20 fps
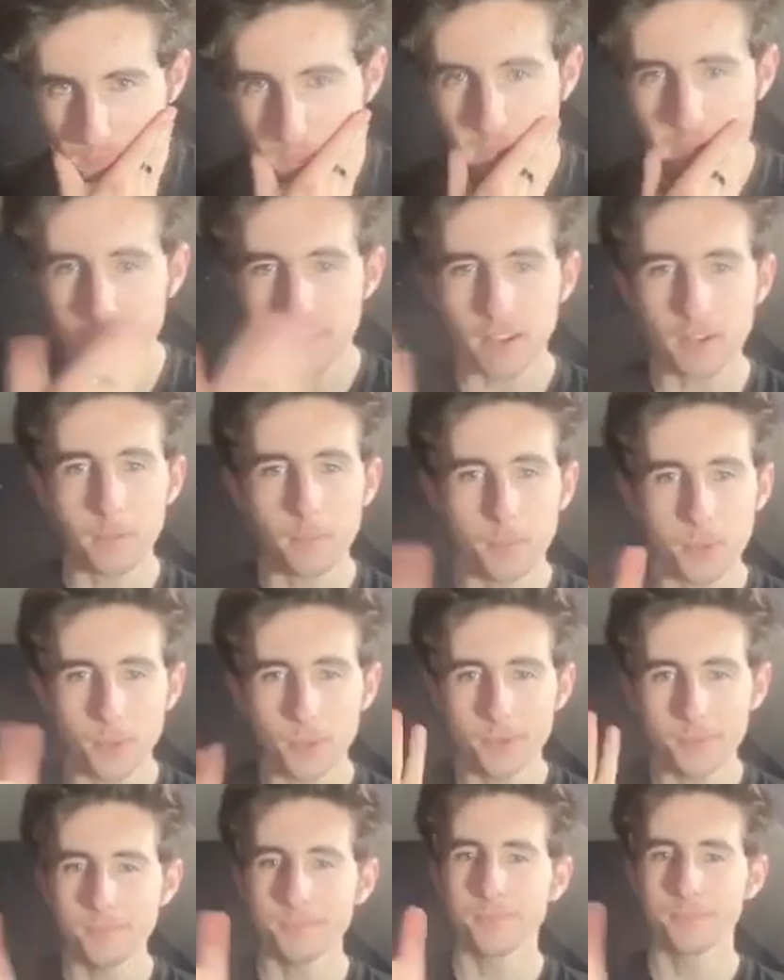Sun and
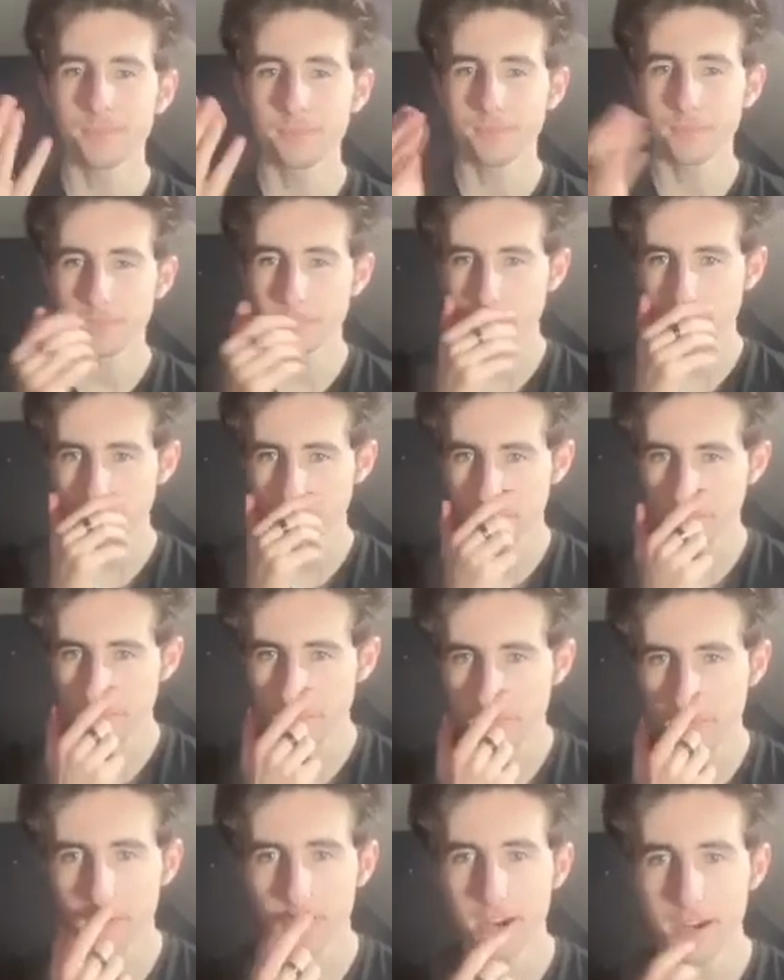moon,
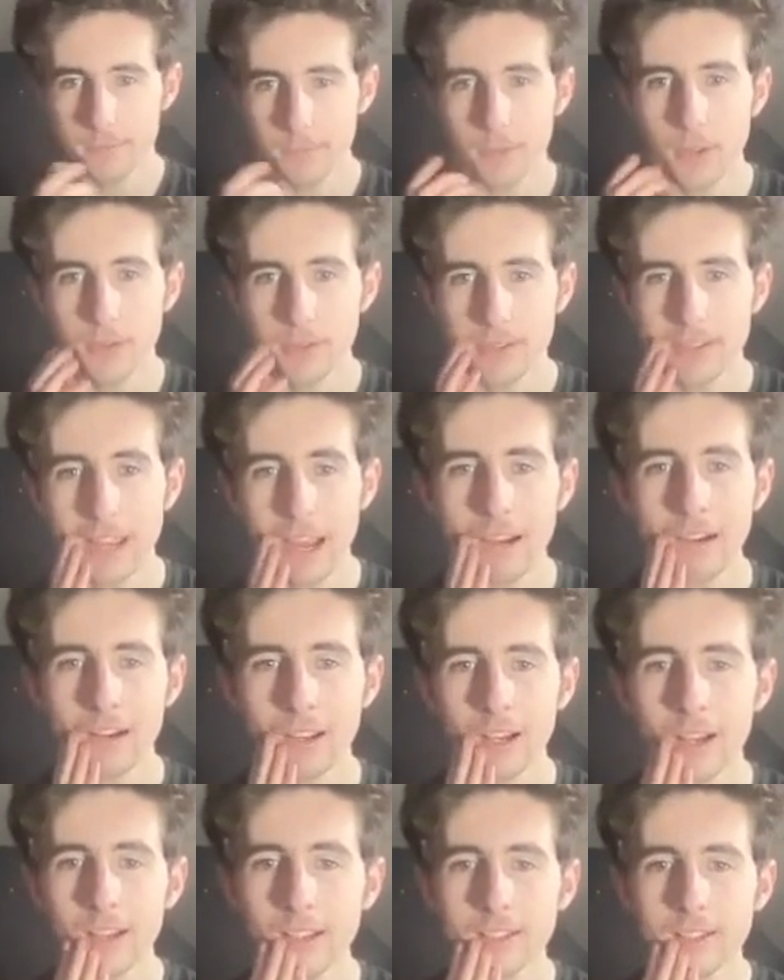right? Those are tarot
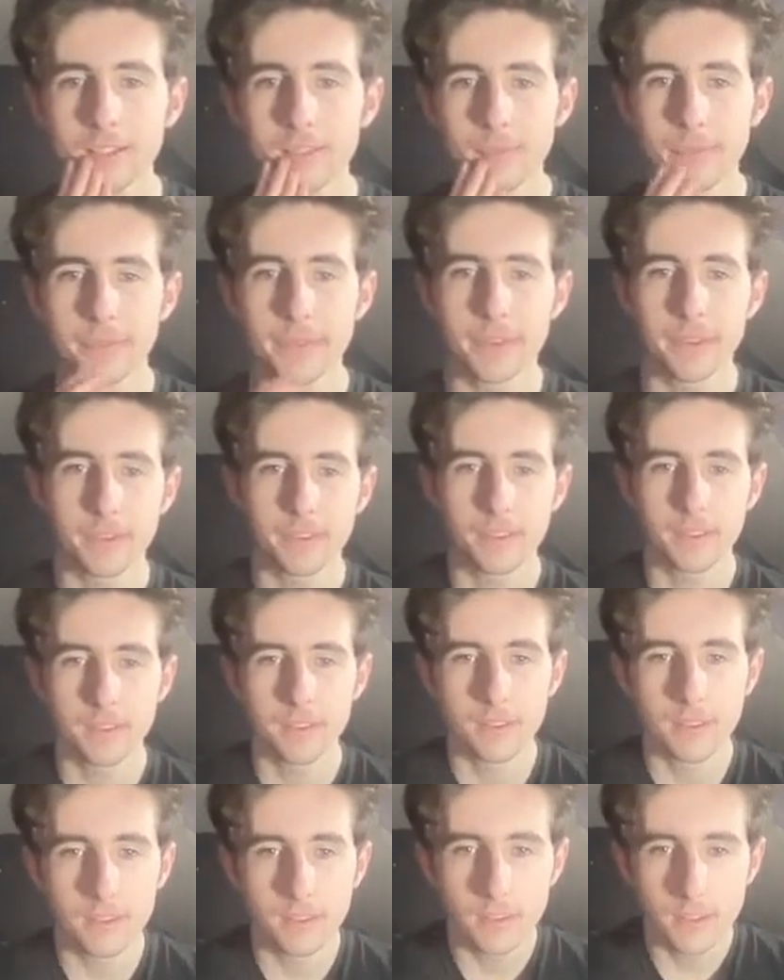cards.
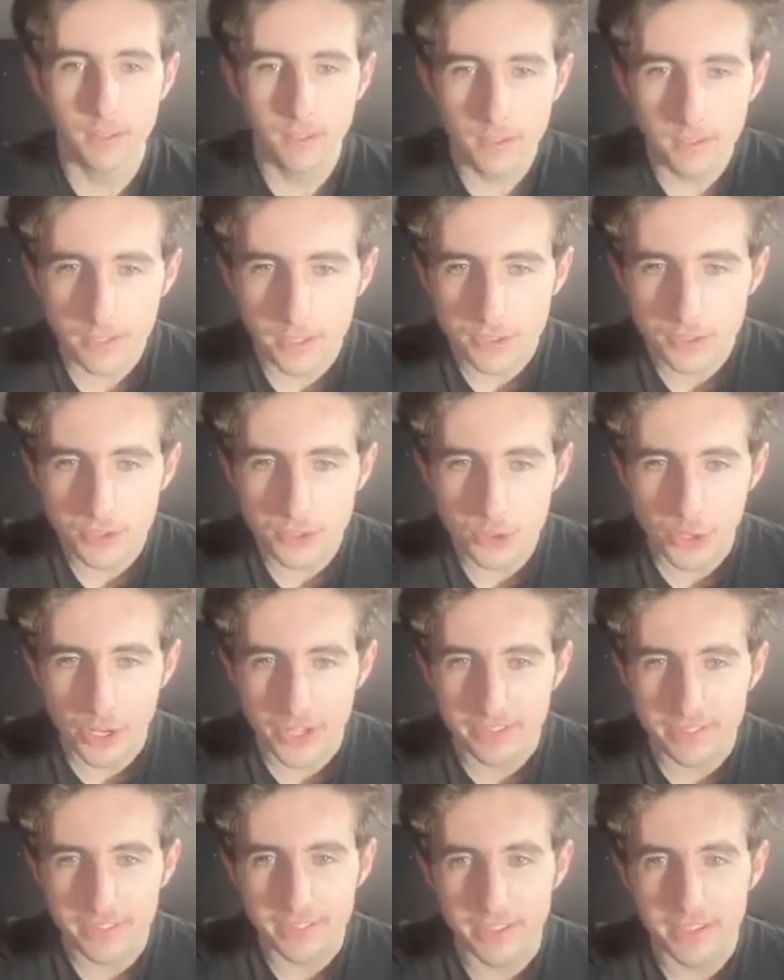
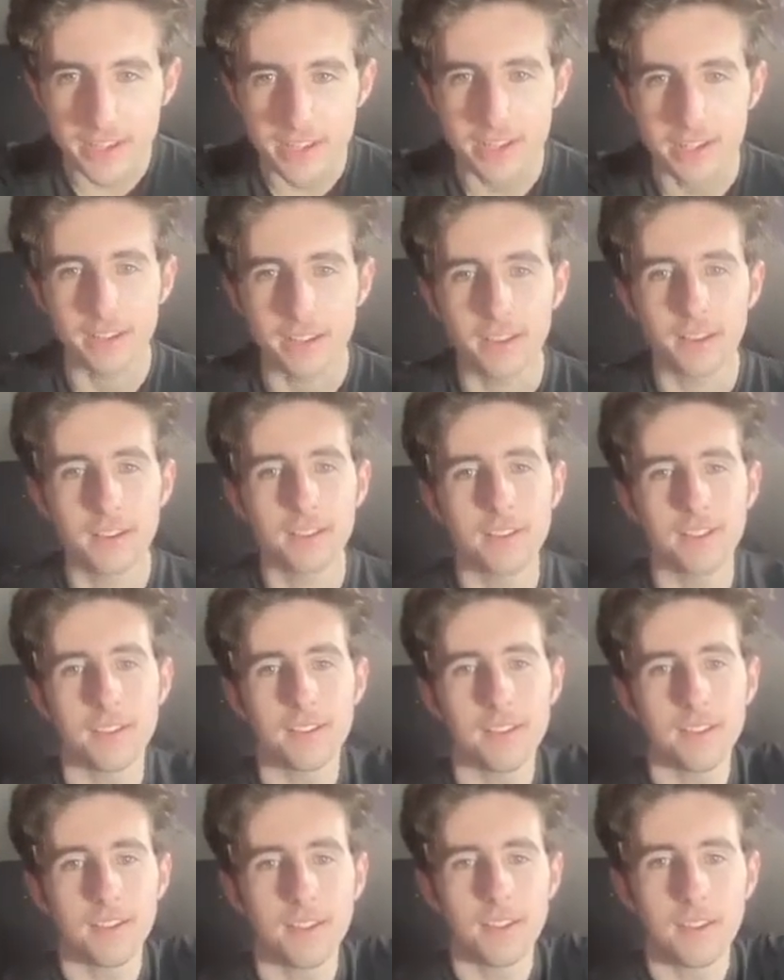Interesting.
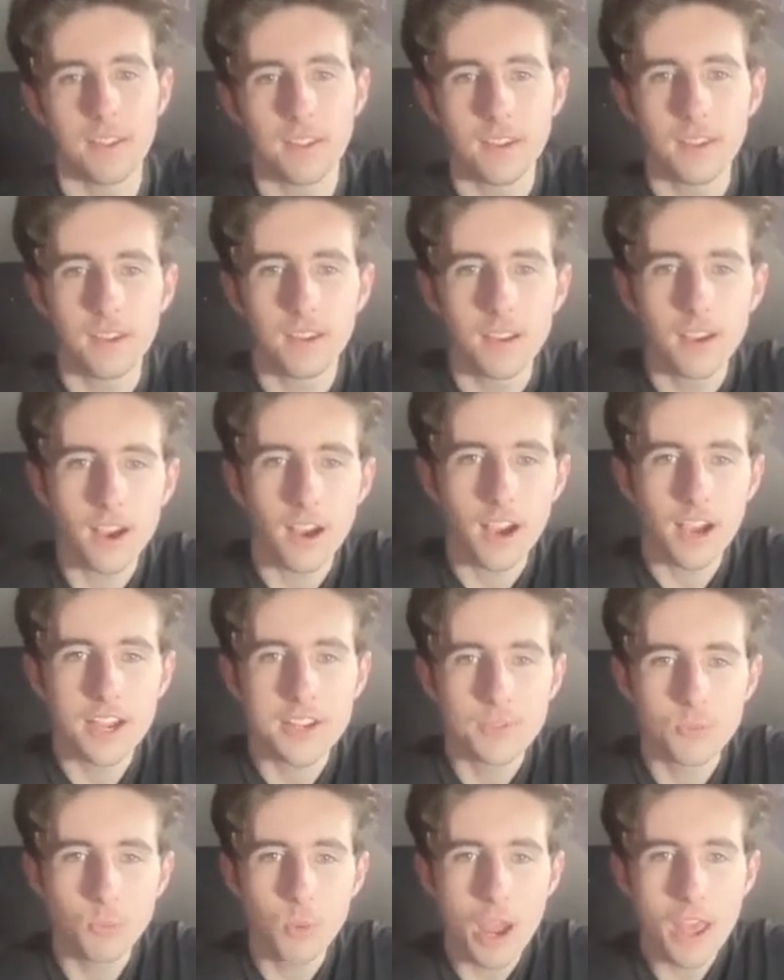
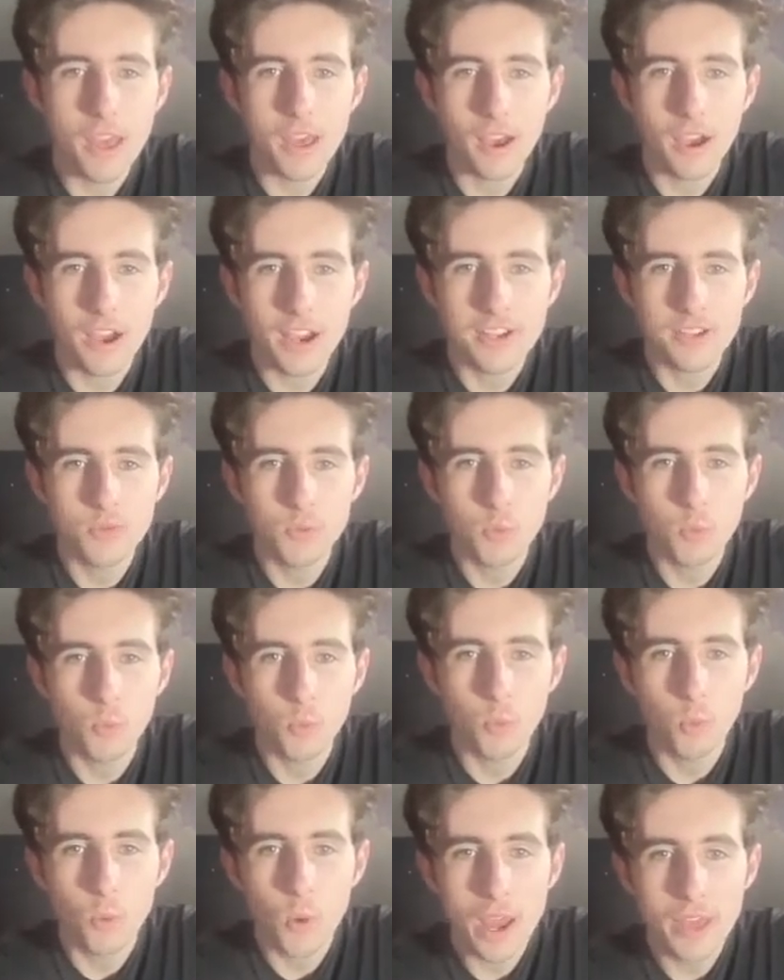I'd we I'd
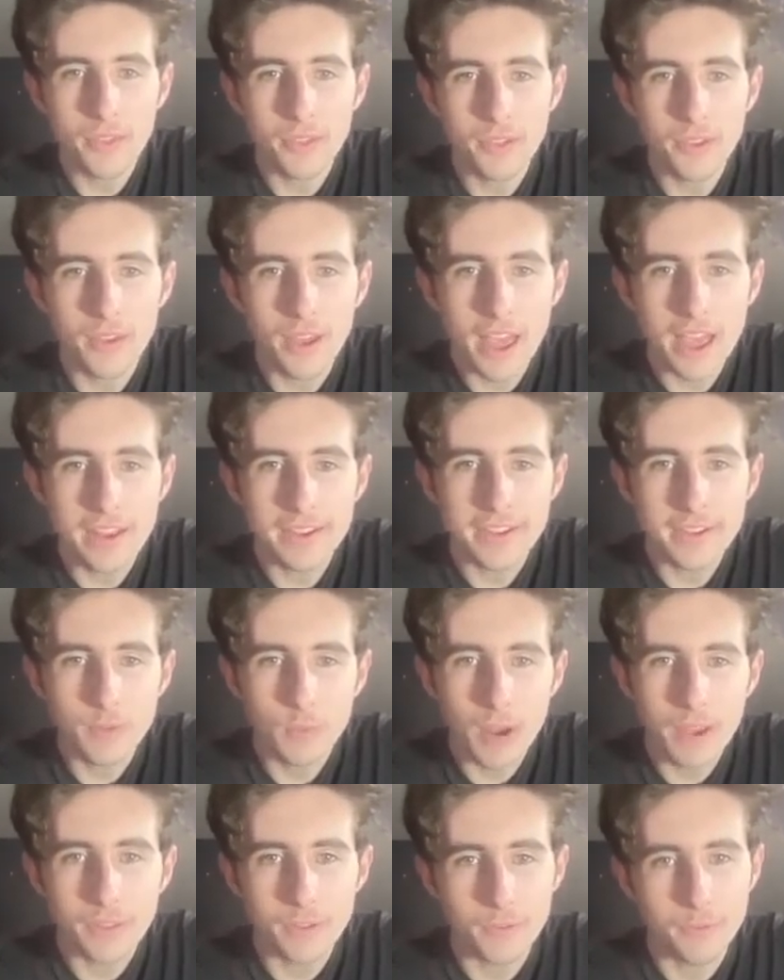weather any
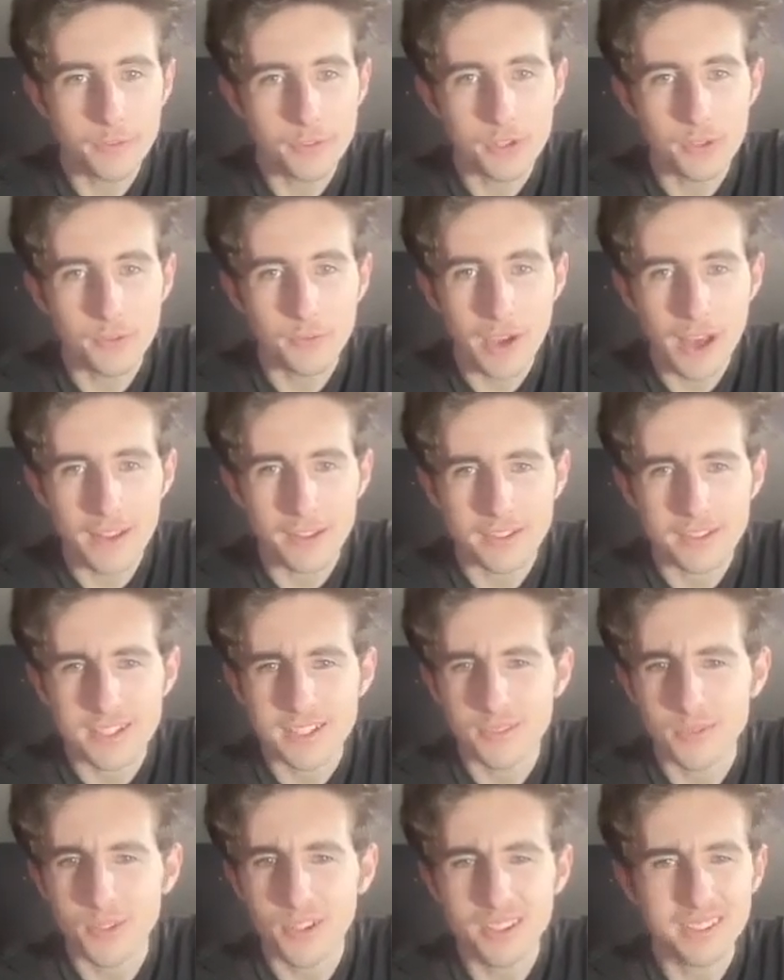weather for you,
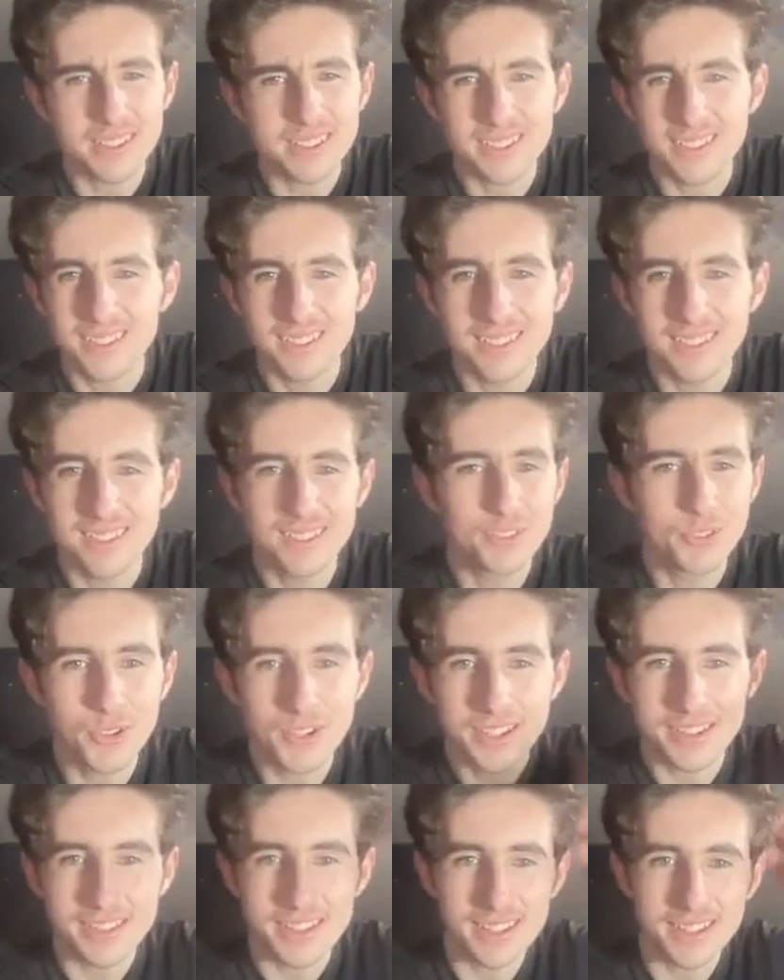Valentine. What?
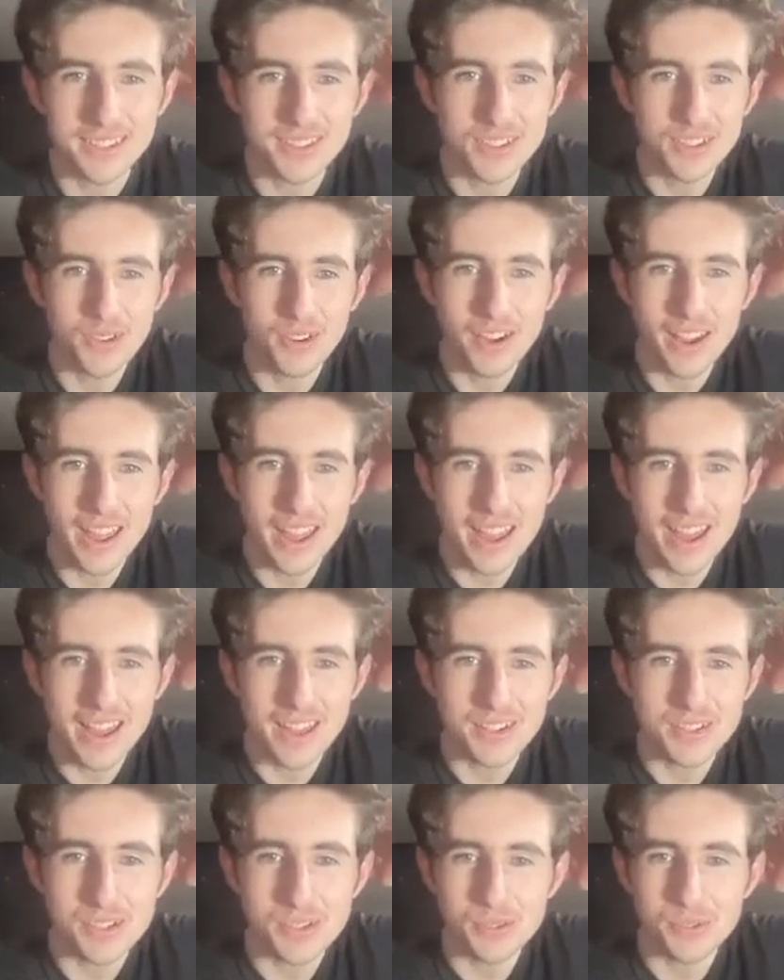What is this? You're a
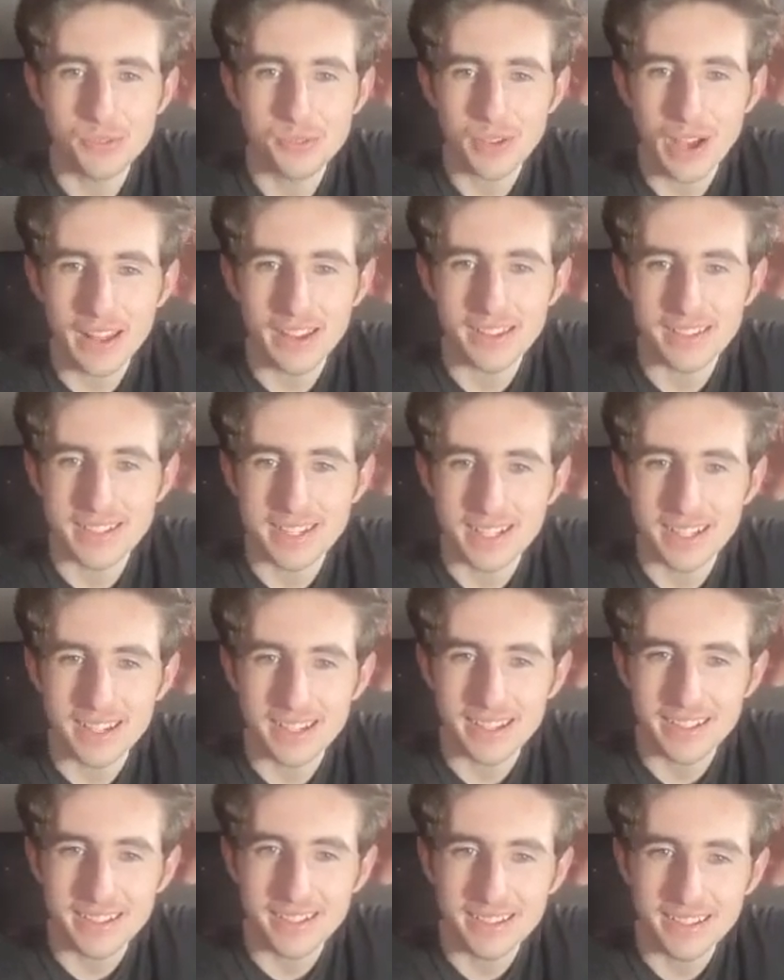hairdo,
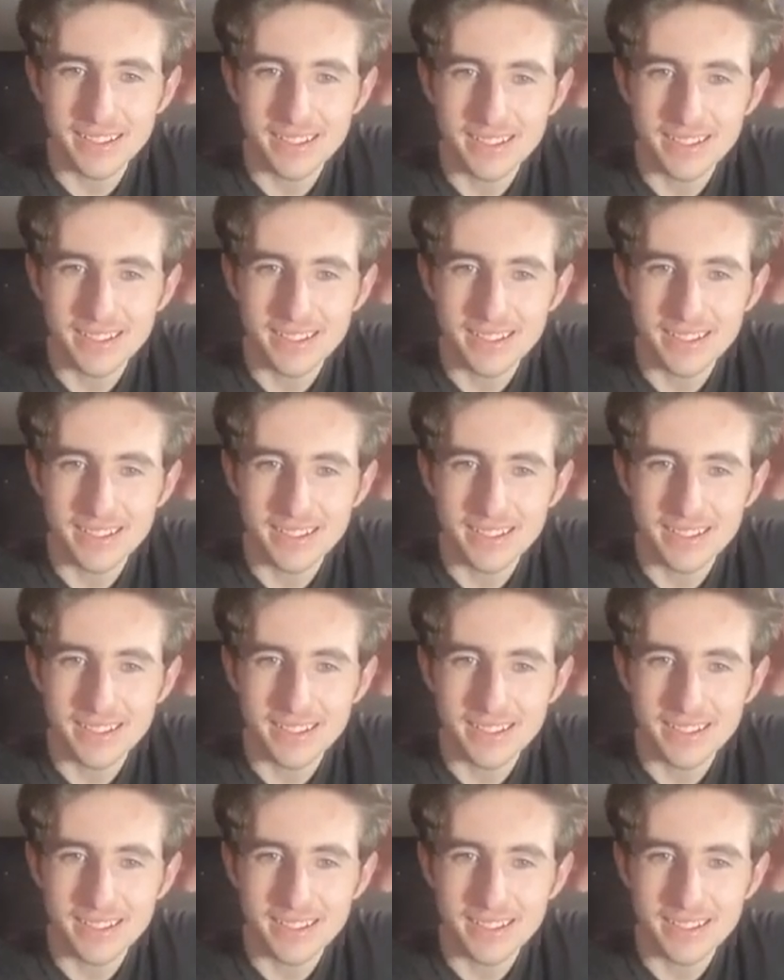Valentine.